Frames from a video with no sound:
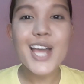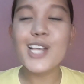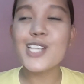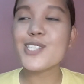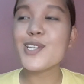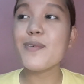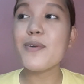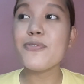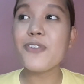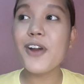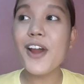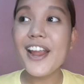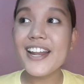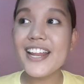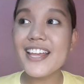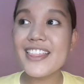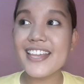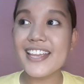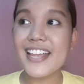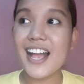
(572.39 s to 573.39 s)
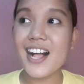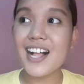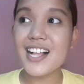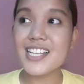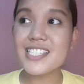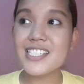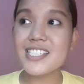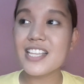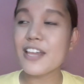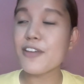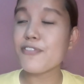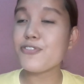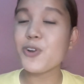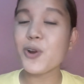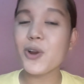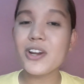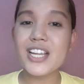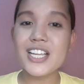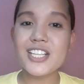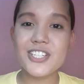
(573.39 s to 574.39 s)
So before anything else, if
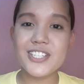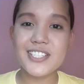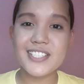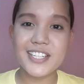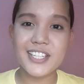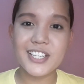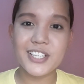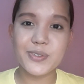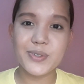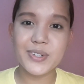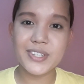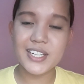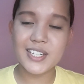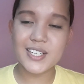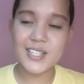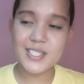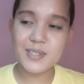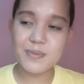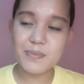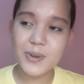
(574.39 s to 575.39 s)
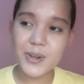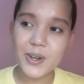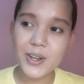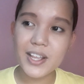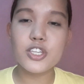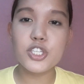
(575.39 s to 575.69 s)
you're interested in reading this book,